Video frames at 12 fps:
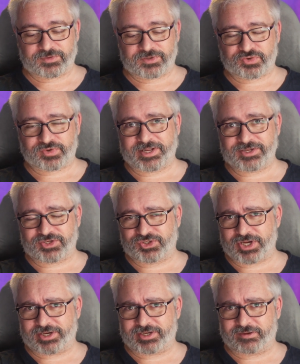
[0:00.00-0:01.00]

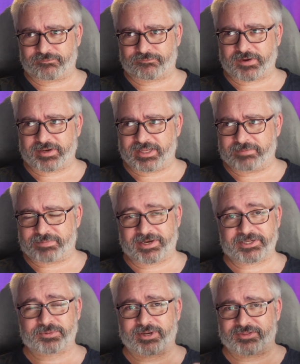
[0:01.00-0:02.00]
transgender friendly, but
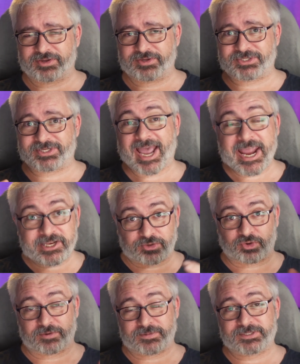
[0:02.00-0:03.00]
it's one of those hate
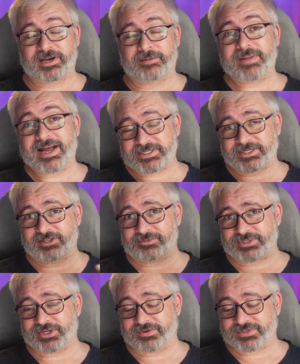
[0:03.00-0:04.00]
groups that are masking
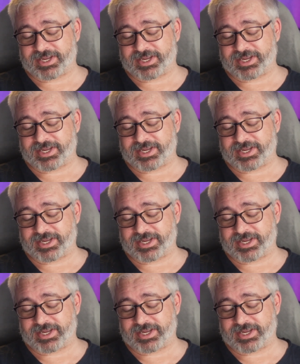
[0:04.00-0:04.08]
themselves